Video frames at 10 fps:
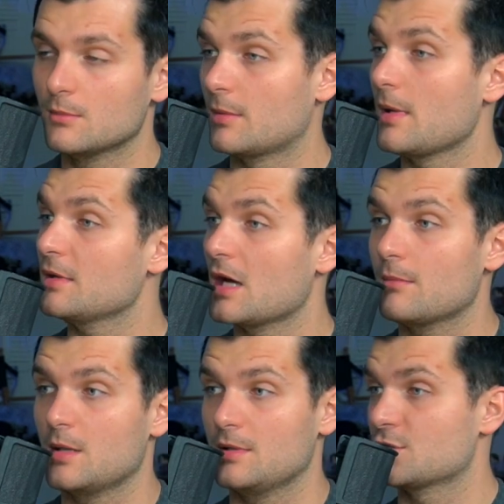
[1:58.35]
But maybe
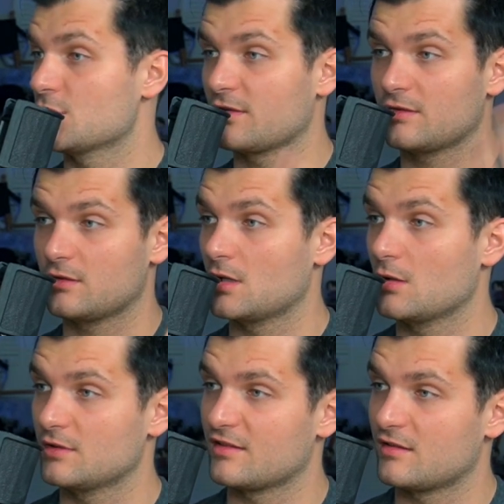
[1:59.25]
not. Maybe it's just,
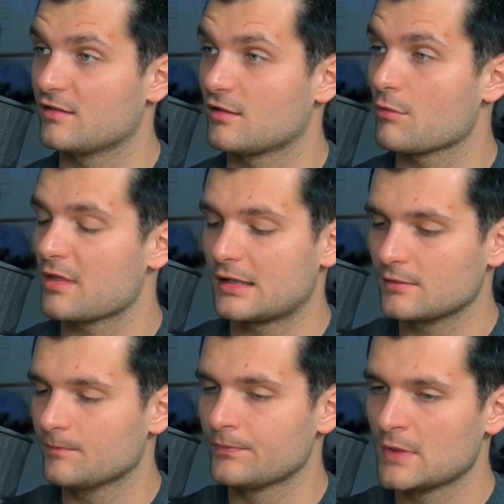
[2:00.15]
it's his own
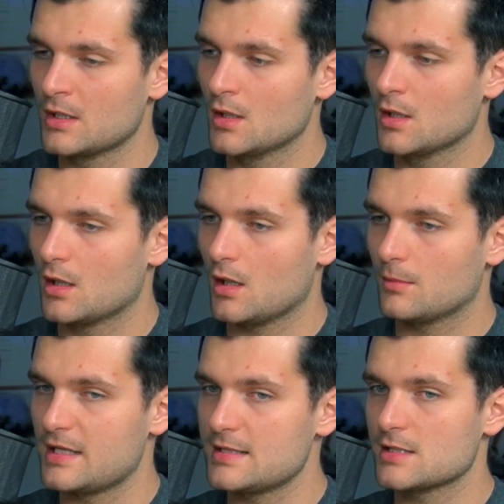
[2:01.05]
thing. Yeah.
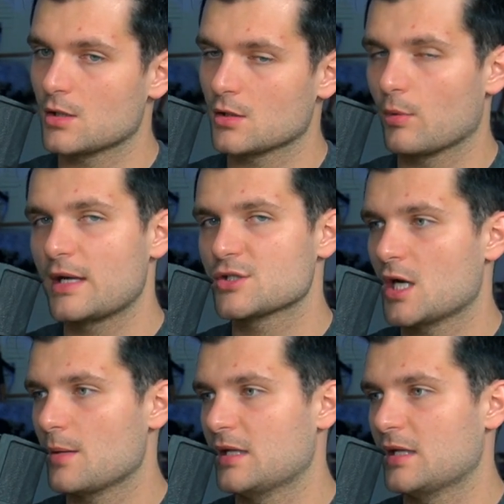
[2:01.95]
But he did a great job on